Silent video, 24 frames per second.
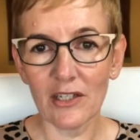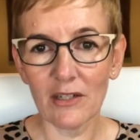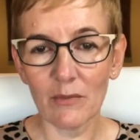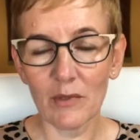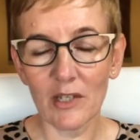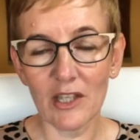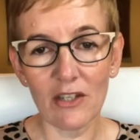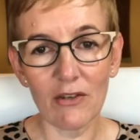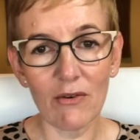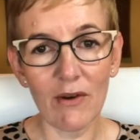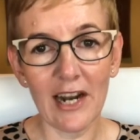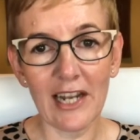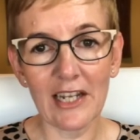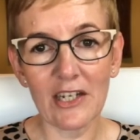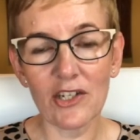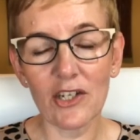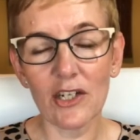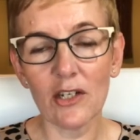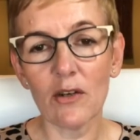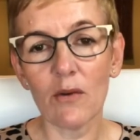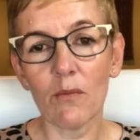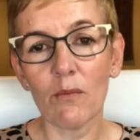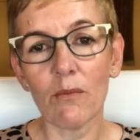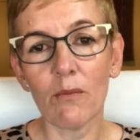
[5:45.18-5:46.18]
with your
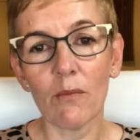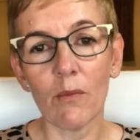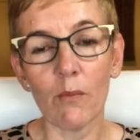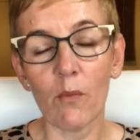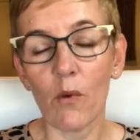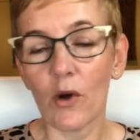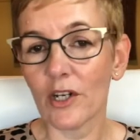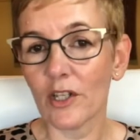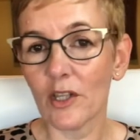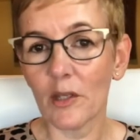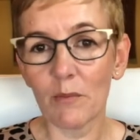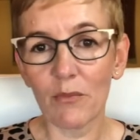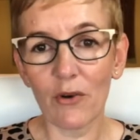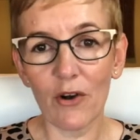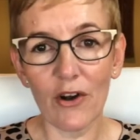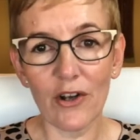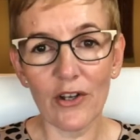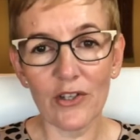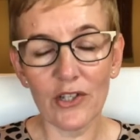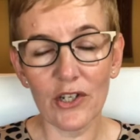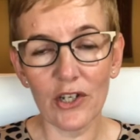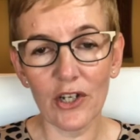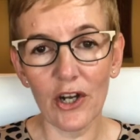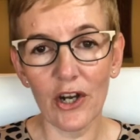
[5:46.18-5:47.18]
agent, what are the
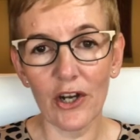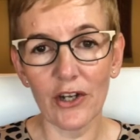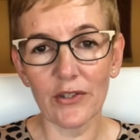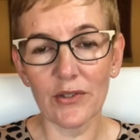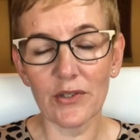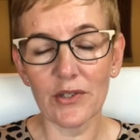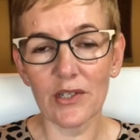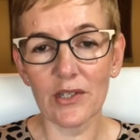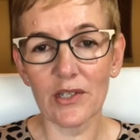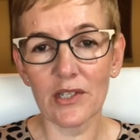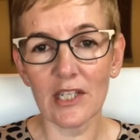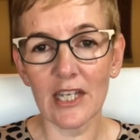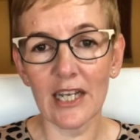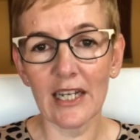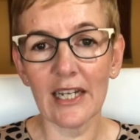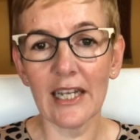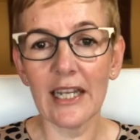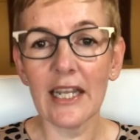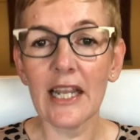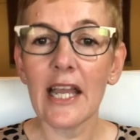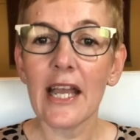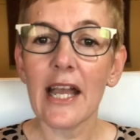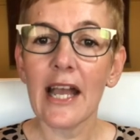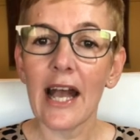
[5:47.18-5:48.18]
pros and cons of
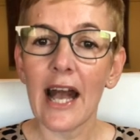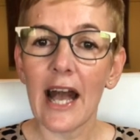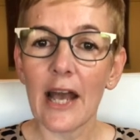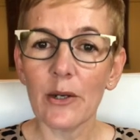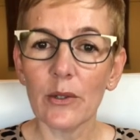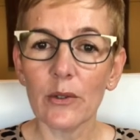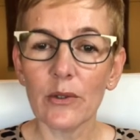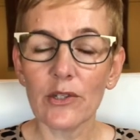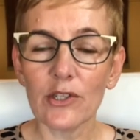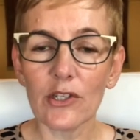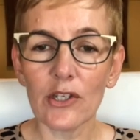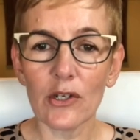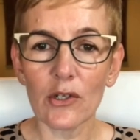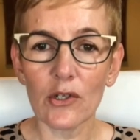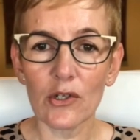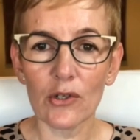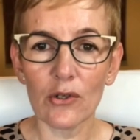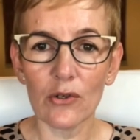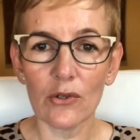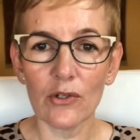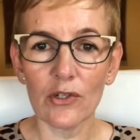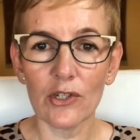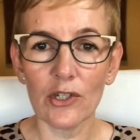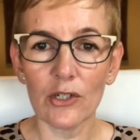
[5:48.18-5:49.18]
selling, and also
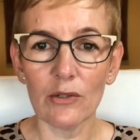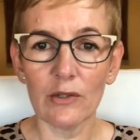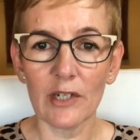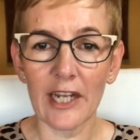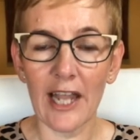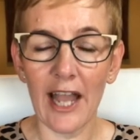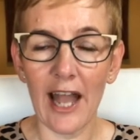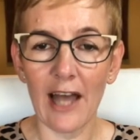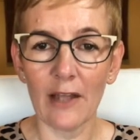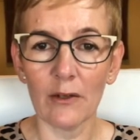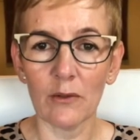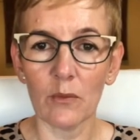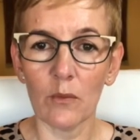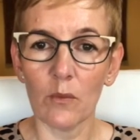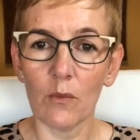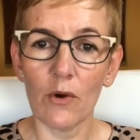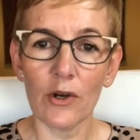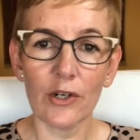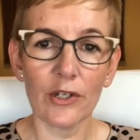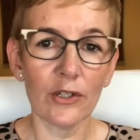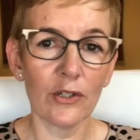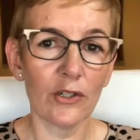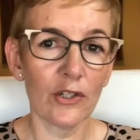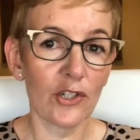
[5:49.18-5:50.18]
talk to your accountant.
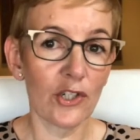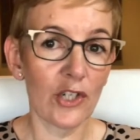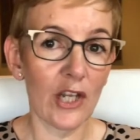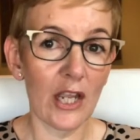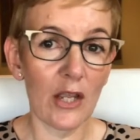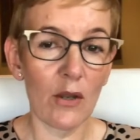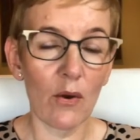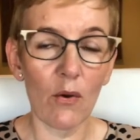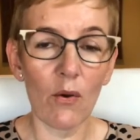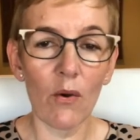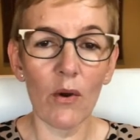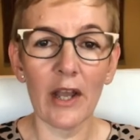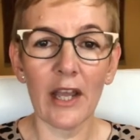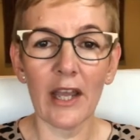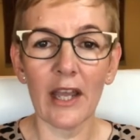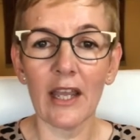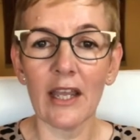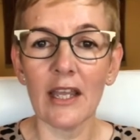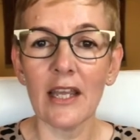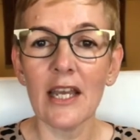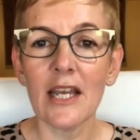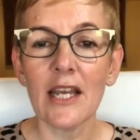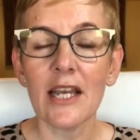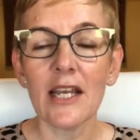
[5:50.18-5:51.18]
What is she or
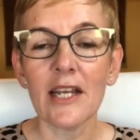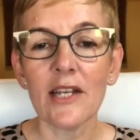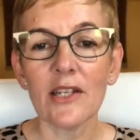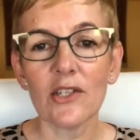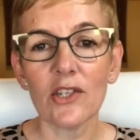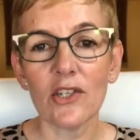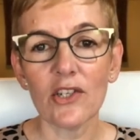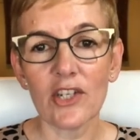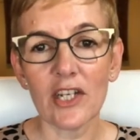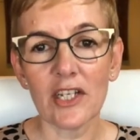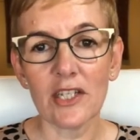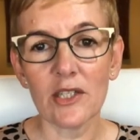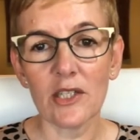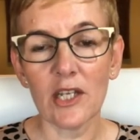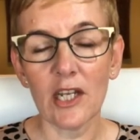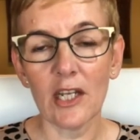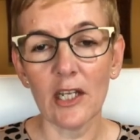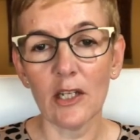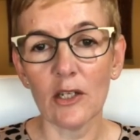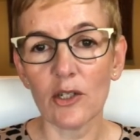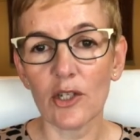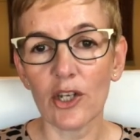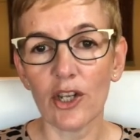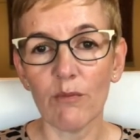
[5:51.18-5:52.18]
he suggesting
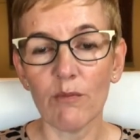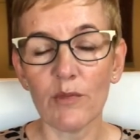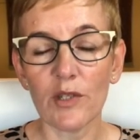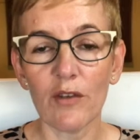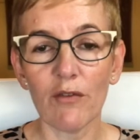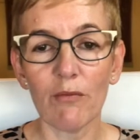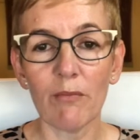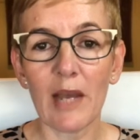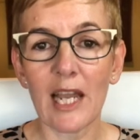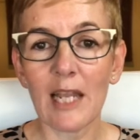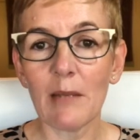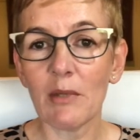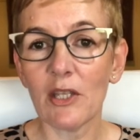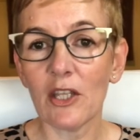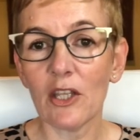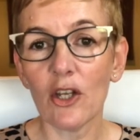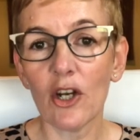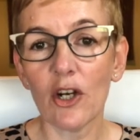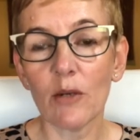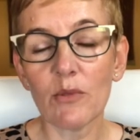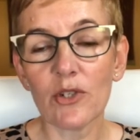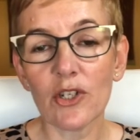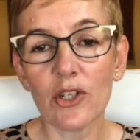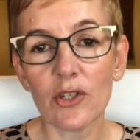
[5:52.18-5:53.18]
in terms of maybe the
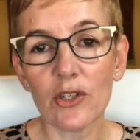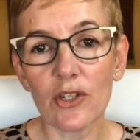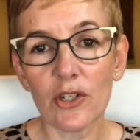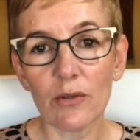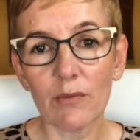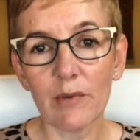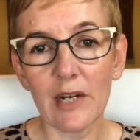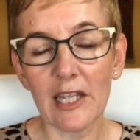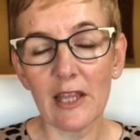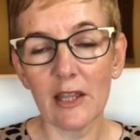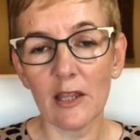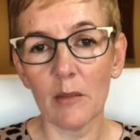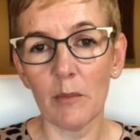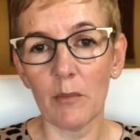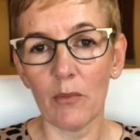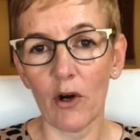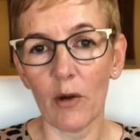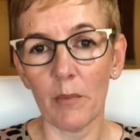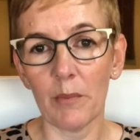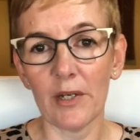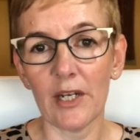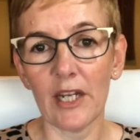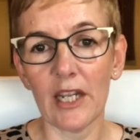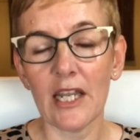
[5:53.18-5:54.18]
option to rent the
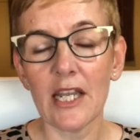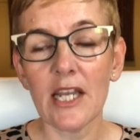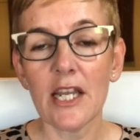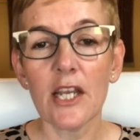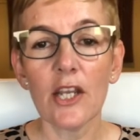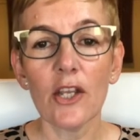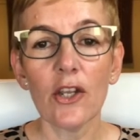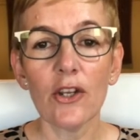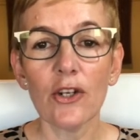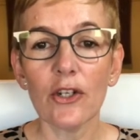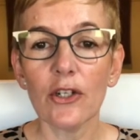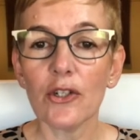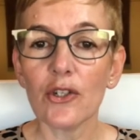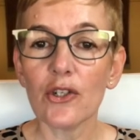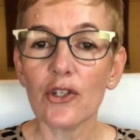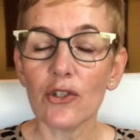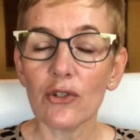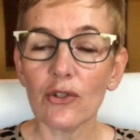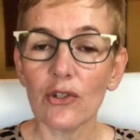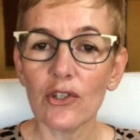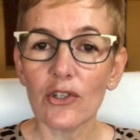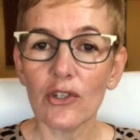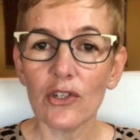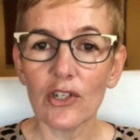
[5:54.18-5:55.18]
property? You know,
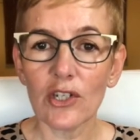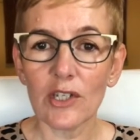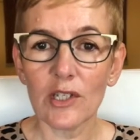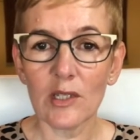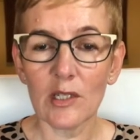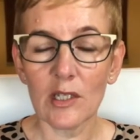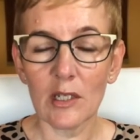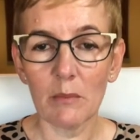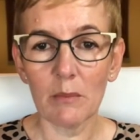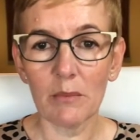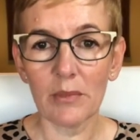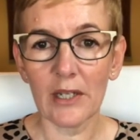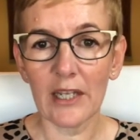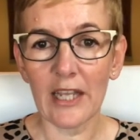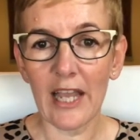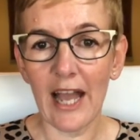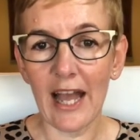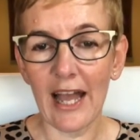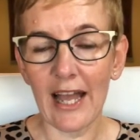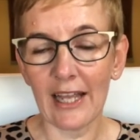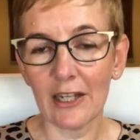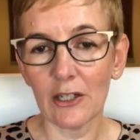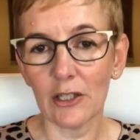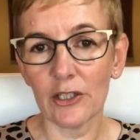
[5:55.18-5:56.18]
should you just simply
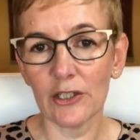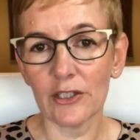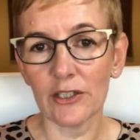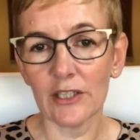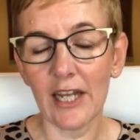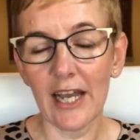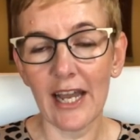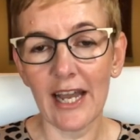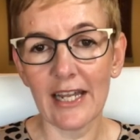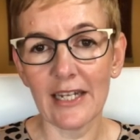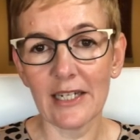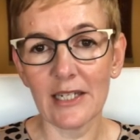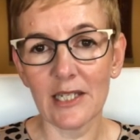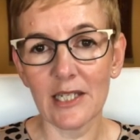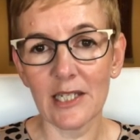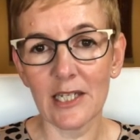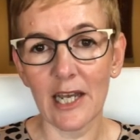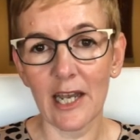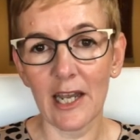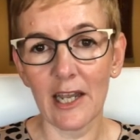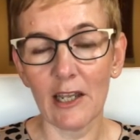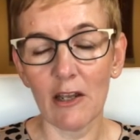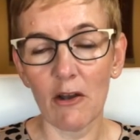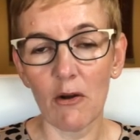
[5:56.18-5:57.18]
hang on and
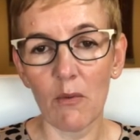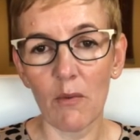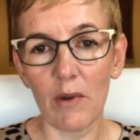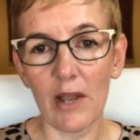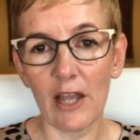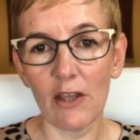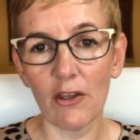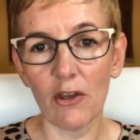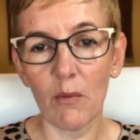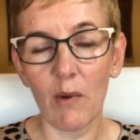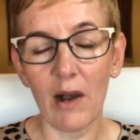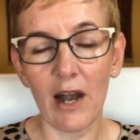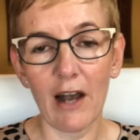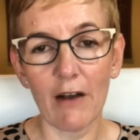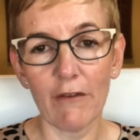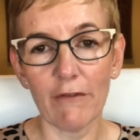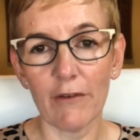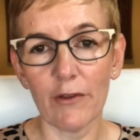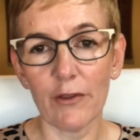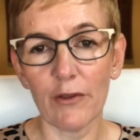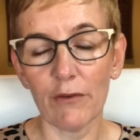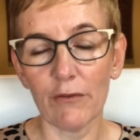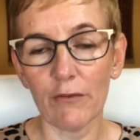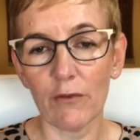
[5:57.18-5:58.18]
stay where you are
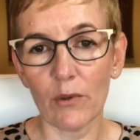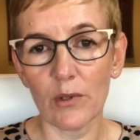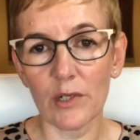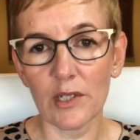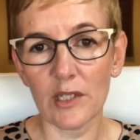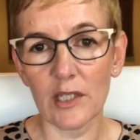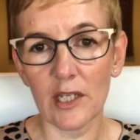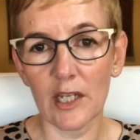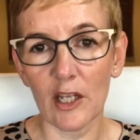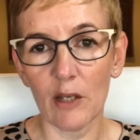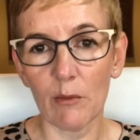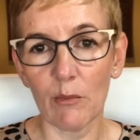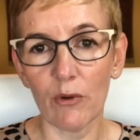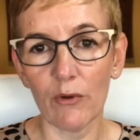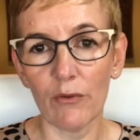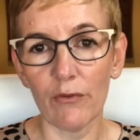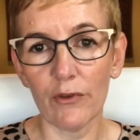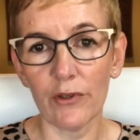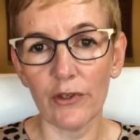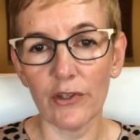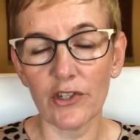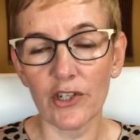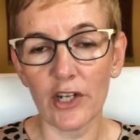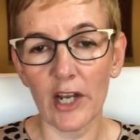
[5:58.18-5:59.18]
for the foreseeable
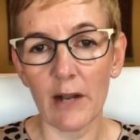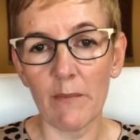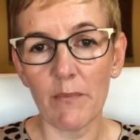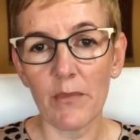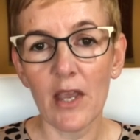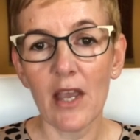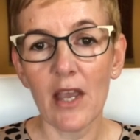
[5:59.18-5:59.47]
future?